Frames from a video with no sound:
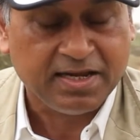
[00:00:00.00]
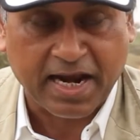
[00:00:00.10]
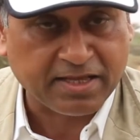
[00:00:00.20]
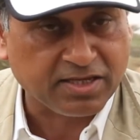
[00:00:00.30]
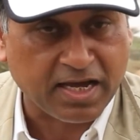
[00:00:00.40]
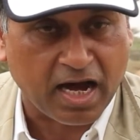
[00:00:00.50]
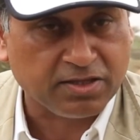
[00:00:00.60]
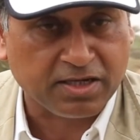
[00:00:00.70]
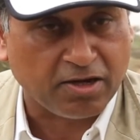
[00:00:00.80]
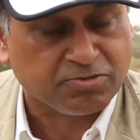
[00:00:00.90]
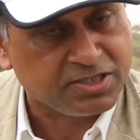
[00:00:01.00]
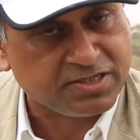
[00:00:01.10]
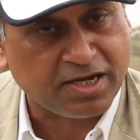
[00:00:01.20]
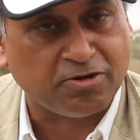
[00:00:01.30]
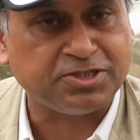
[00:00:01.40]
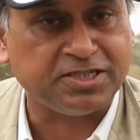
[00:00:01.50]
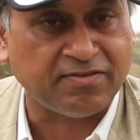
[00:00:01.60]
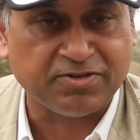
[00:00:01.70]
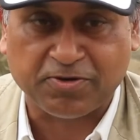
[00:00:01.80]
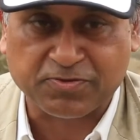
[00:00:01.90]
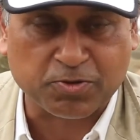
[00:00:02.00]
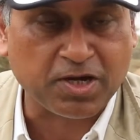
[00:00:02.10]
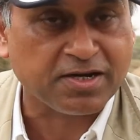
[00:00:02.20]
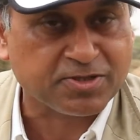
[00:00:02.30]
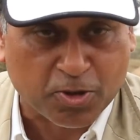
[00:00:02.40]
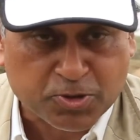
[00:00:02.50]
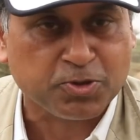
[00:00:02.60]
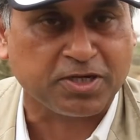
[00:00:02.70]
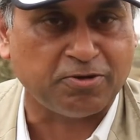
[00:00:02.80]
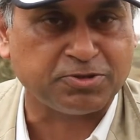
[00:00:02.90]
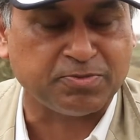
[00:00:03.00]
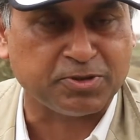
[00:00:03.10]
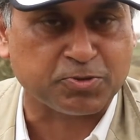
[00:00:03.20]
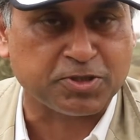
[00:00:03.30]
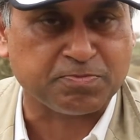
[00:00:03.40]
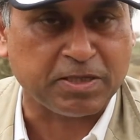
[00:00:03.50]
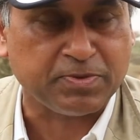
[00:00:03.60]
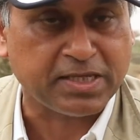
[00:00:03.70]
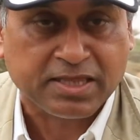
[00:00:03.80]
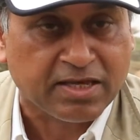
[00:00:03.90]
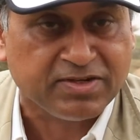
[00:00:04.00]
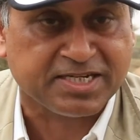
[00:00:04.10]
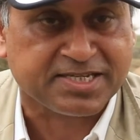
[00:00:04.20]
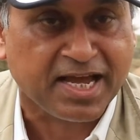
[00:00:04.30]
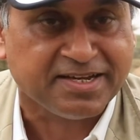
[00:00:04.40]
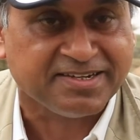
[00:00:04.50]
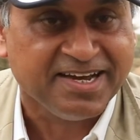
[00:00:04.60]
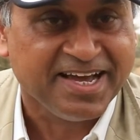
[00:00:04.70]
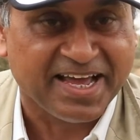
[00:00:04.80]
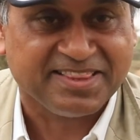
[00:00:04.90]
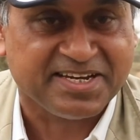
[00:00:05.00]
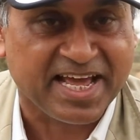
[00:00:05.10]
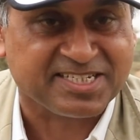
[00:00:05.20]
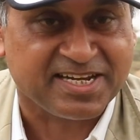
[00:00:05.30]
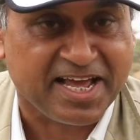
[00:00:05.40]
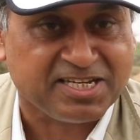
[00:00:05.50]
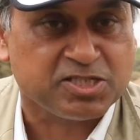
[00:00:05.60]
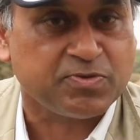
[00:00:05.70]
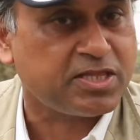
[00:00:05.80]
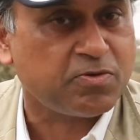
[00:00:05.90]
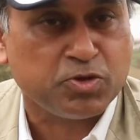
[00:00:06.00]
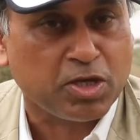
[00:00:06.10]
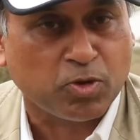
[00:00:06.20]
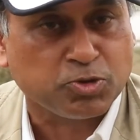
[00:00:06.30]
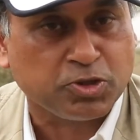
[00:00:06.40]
like the other counties, the county governor of Turkana is also accountable to his people, and they will decide in the next elections whether they want